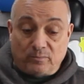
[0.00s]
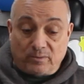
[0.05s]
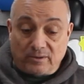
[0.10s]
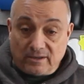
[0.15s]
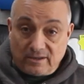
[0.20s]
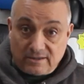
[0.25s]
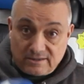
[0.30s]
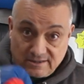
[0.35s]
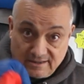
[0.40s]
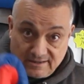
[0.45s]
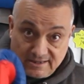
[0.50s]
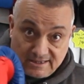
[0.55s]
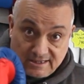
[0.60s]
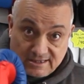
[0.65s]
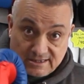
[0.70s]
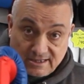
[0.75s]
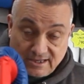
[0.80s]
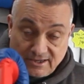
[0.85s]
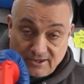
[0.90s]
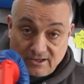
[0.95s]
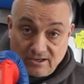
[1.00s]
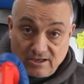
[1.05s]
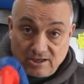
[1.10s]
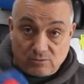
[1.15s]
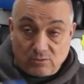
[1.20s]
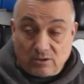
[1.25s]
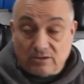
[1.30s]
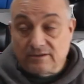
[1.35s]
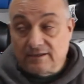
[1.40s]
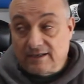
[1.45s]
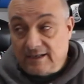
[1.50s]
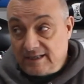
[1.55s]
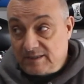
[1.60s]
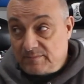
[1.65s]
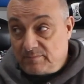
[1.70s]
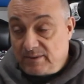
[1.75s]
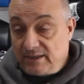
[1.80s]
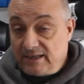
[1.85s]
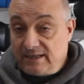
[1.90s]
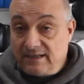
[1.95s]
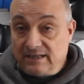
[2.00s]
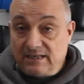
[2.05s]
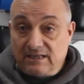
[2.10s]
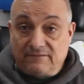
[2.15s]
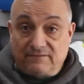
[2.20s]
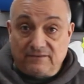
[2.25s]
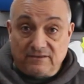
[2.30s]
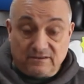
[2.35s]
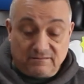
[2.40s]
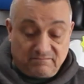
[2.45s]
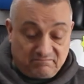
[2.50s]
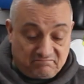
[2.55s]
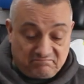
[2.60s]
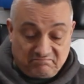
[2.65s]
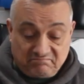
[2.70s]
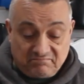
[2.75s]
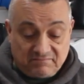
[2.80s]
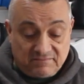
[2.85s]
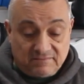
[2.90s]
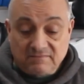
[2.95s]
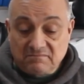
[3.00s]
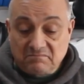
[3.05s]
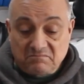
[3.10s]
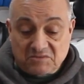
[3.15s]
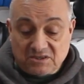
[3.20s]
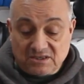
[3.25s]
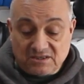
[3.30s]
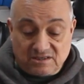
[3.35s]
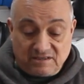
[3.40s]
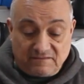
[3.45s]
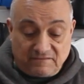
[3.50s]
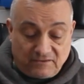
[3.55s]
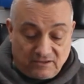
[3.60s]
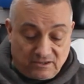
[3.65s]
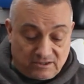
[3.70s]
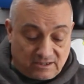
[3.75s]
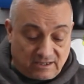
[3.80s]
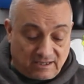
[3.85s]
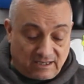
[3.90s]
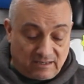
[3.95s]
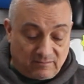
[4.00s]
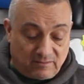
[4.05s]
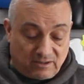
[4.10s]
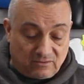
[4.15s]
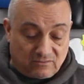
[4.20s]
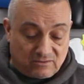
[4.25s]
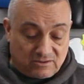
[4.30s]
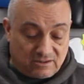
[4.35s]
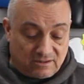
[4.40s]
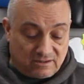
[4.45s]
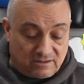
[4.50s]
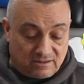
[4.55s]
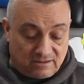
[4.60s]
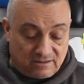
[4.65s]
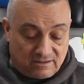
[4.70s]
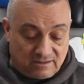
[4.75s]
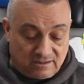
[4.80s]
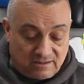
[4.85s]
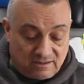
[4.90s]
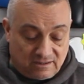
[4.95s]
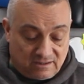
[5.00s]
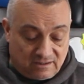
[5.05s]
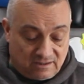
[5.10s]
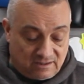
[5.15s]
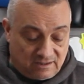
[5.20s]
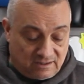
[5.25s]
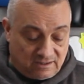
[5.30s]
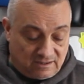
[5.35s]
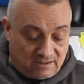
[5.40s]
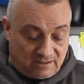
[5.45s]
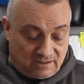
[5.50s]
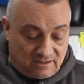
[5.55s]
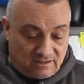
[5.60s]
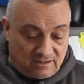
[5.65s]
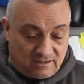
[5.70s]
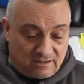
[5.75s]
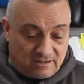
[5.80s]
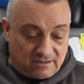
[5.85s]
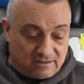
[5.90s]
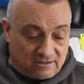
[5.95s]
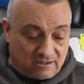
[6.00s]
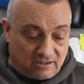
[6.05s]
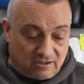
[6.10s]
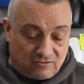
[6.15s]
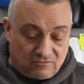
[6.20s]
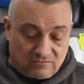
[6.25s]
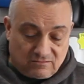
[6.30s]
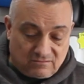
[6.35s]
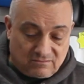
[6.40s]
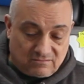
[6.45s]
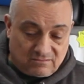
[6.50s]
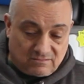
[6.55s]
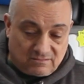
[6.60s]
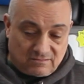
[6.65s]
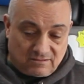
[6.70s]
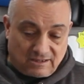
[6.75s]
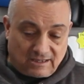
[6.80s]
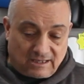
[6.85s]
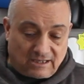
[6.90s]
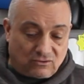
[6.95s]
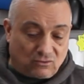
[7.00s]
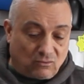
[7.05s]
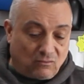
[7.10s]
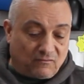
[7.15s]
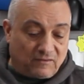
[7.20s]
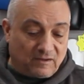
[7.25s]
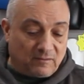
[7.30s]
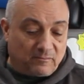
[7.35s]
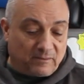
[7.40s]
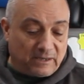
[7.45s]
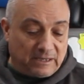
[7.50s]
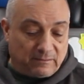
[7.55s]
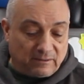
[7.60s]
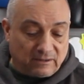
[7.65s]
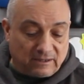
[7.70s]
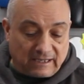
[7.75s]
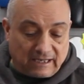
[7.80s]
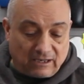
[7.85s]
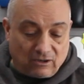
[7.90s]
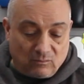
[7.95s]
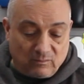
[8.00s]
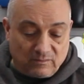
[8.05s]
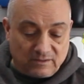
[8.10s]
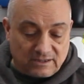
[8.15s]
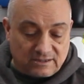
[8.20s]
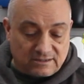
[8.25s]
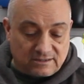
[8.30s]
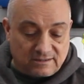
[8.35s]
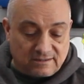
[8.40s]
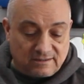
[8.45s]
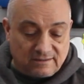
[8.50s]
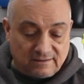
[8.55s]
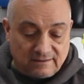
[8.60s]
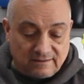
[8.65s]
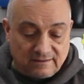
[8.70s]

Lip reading: pairs. This is the 3rd one, and it's been here since they first came out. So I don't think people get on with this.